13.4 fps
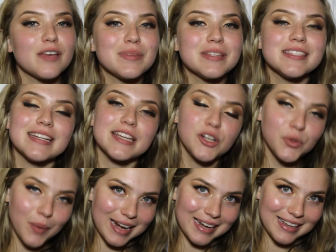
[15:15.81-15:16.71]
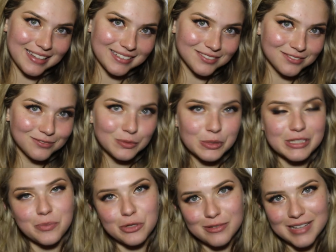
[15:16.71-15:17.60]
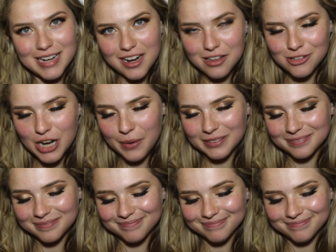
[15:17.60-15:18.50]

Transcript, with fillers: I've been sitting here waiting for someone to get out of the shower